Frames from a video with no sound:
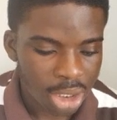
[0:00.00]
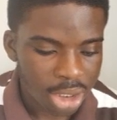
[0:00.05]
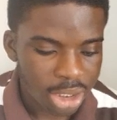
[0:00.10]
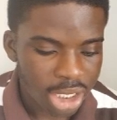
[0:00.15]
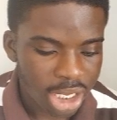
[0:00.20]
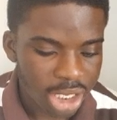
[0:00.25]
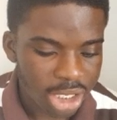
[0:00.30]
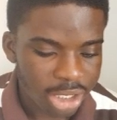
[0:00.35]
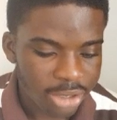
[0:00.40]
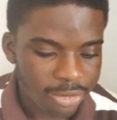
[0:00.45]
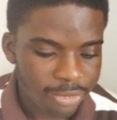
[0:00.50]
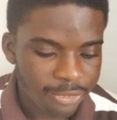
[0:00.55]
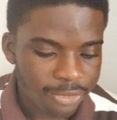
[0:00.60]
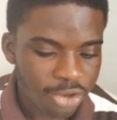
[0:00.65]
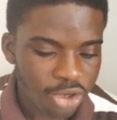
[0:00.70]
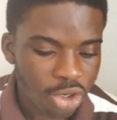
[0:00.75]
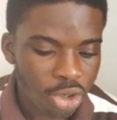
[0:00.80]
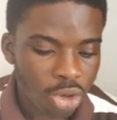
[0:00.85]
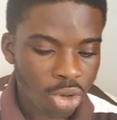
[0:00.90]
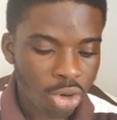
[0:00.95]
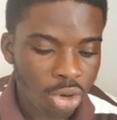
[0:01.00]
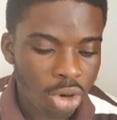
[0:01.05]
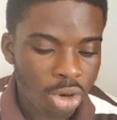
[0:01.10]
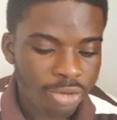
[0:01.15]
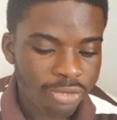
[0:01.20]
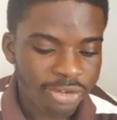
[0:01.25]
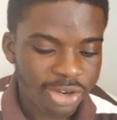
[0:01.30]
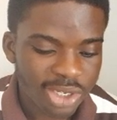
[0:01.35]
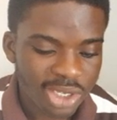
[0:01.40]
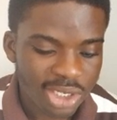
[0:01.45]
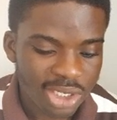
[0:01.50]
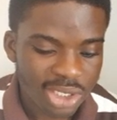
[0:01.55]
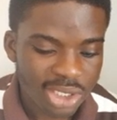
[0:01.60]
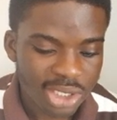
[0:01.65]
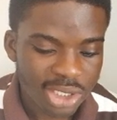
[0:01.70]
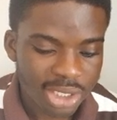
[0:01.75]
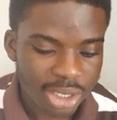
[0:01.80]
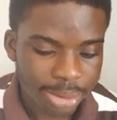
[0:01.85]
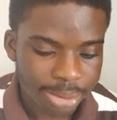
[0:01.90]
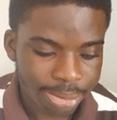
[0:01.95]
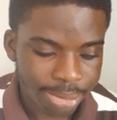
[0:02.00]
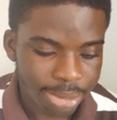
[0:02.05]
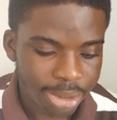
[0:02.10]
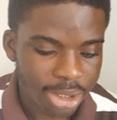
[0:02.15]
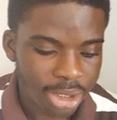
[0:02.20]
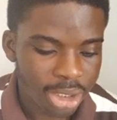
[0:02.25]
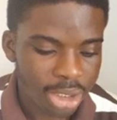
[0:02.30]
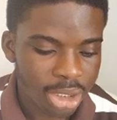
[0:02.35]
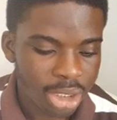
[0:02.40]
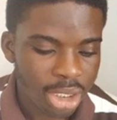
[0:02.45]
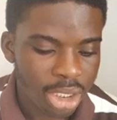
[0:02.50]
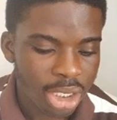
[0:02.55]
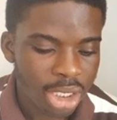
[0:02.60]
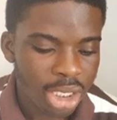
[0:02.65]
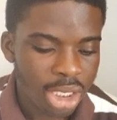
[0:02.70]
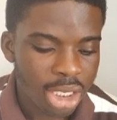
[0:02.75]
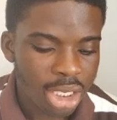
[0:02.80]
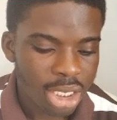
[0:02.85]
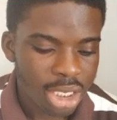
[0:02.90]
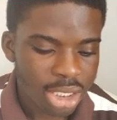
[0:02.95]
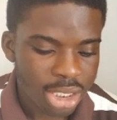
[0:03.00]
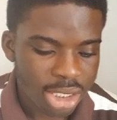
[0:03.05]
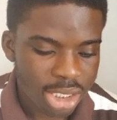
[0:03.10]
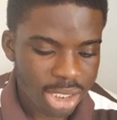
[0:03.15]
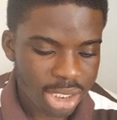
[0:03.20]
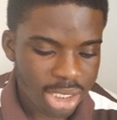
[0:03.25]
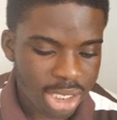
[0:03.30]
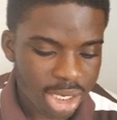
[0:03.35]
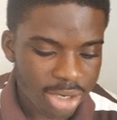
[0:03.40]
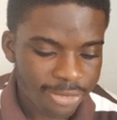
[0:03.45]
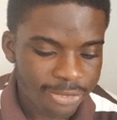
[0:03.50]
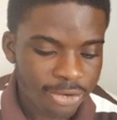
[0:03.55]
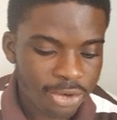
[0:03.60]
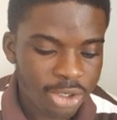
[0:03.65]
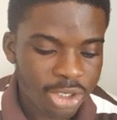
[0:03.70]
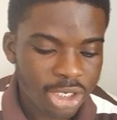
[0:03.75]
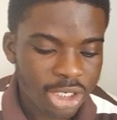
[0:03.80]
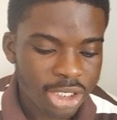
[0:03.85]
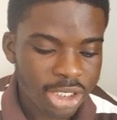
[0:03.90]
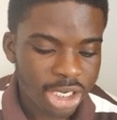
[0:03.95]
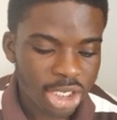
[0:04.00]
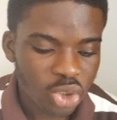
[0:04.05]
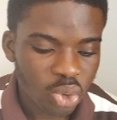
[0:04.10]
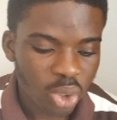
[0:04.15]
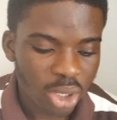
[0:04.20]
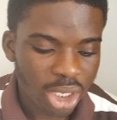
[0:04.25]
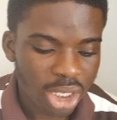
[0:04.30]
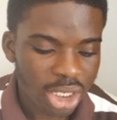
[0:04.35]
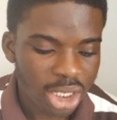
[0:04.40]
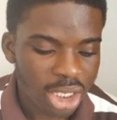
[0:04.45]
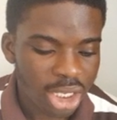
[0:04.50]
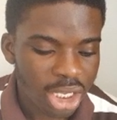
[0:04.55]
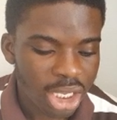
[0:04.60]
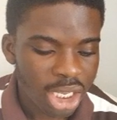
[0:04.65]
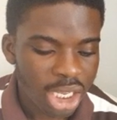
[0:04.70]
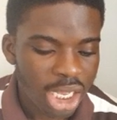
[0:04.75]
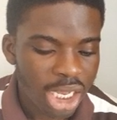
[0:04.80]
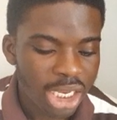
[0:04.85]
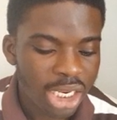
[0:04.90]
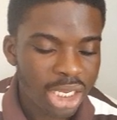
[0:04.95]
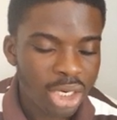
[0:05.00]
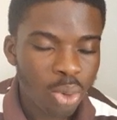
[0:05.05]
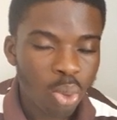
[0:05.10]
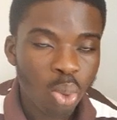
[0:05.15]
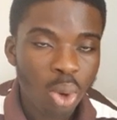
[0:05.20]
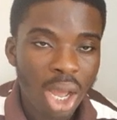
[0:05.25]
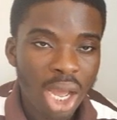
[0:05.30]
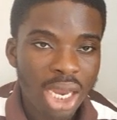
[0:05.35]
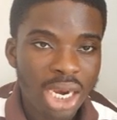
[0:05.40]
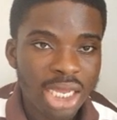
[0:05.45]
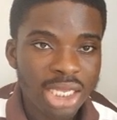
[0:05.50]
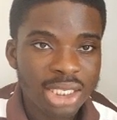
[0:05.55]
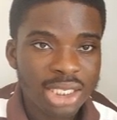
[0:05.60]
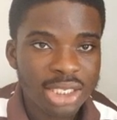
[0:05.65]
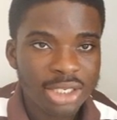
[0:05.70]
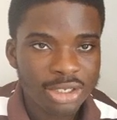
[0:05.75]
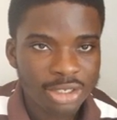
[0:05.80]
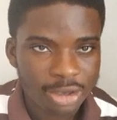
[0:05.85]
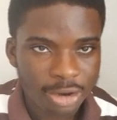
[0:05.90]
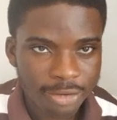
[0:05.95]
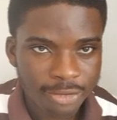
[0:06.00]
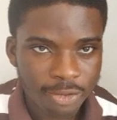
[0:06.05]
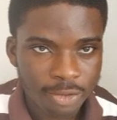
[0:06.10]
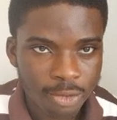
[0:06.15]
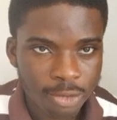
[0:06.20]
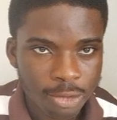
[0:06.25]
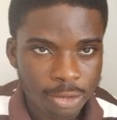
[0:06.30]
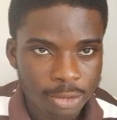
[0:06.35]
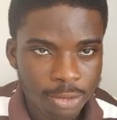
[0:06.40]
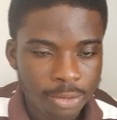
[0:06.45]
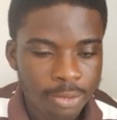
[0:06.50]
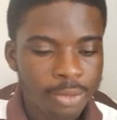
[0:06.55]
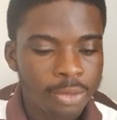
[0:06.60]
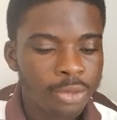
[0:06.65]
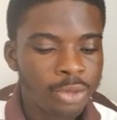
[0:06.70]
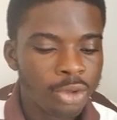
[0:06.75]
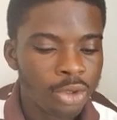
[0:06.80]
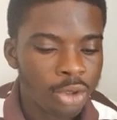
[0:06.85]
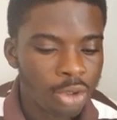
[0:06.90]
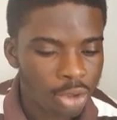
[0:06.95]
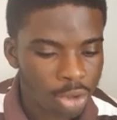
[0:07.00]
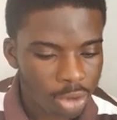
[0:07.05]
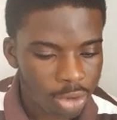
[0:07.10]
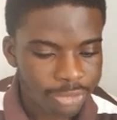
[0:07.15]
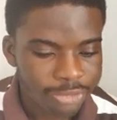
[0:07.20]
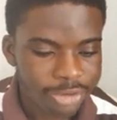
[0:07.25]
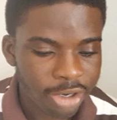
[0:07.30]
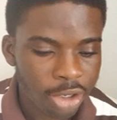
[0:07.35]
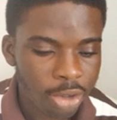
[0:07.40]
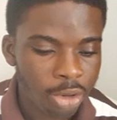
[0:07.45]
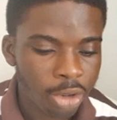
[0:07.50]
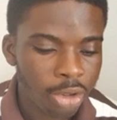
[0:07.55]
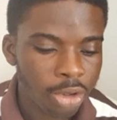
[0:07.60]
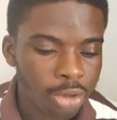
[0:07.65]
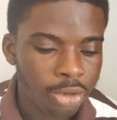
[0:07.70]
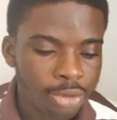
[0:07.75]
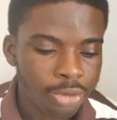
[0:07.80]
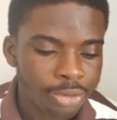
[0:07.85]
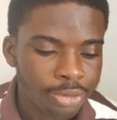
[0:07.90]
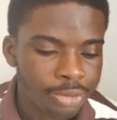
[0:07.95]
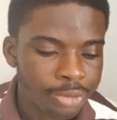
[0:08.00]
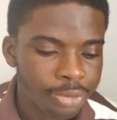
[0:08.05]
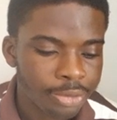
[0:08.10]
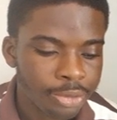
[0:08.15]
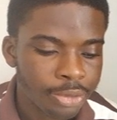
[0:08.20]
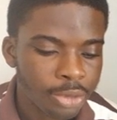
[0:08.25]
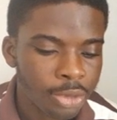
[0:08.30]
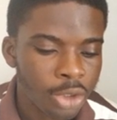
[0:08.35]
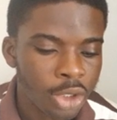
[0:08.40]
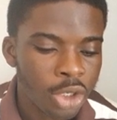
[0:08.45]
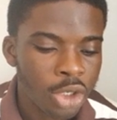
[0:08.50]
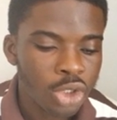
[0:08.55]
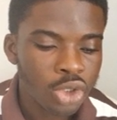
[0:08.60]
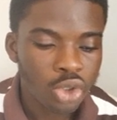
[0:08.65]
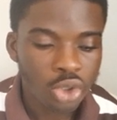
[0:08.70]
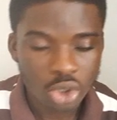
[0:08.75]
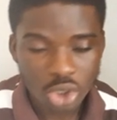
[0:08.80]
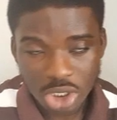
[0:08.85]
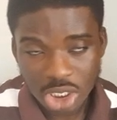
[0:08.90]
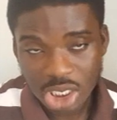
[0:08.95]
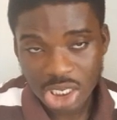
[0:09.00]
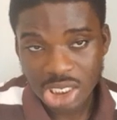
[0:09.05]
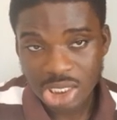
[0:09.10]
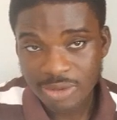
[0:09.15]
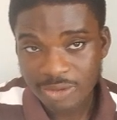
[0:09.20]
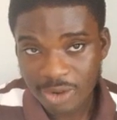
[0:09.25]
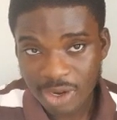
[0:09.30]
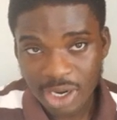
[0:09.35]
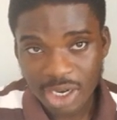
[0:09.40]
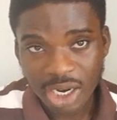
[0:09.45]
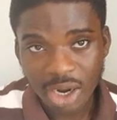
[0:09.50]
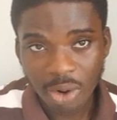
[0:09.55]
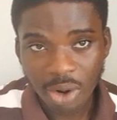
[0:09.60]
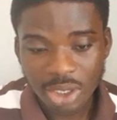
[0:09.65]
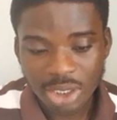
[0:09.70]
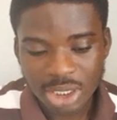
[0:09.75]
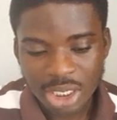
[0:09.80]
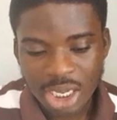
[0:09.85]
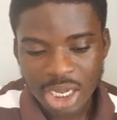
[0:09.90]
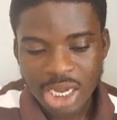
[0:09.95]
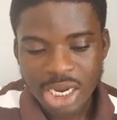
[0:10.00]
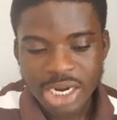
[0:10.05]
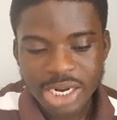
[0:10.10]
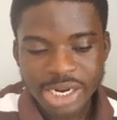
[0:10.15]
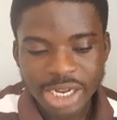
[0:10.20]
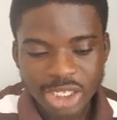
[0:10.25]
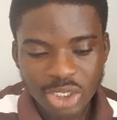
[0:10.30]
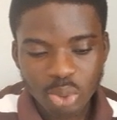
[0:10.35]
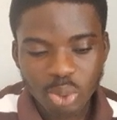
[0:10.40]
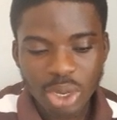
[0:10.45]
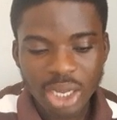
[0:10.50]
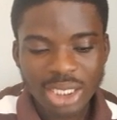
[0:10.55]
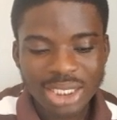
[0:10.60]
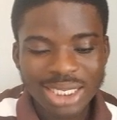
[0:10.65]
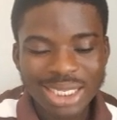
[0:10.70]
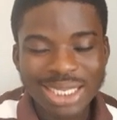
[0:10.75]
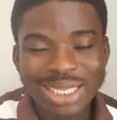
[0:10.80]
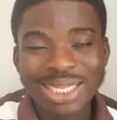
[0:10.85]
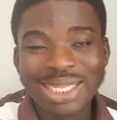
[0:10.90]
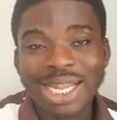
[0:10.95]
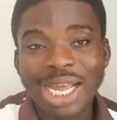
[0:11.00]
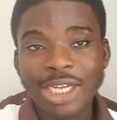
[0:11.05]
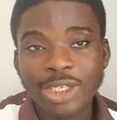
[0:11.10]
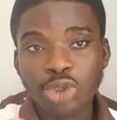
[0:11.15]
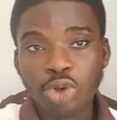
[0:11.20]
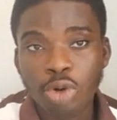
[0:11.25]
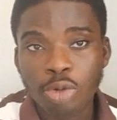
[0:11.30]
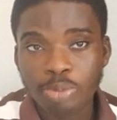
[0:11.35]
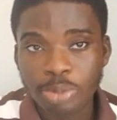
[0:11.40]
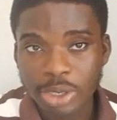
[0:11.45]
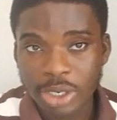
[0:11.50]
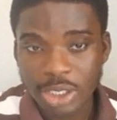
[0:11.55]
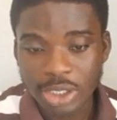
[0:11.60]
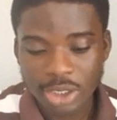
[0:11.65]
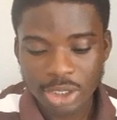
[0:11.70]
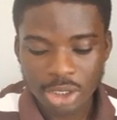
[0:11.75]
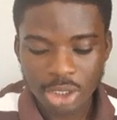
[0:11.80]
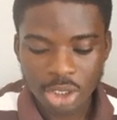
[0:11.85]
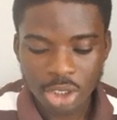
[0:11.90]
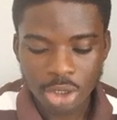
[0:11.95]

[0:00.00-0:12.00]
And video conferencing system, telephone network, and wireless cell phones. Very well. So these fall under what? Networks in large companies.